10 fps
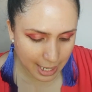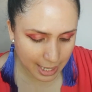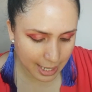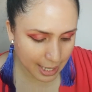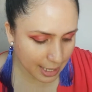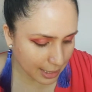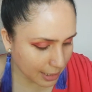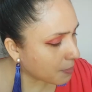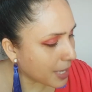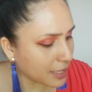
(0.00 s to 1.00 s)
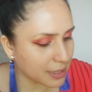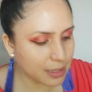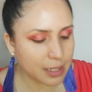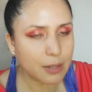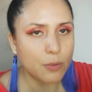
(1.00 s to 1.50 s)
And the
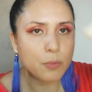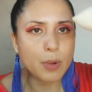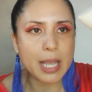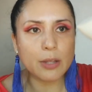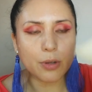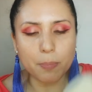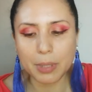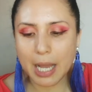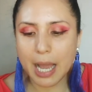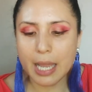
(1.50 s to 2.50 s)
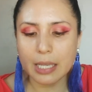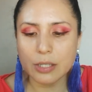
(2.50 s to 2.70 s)
best way to apply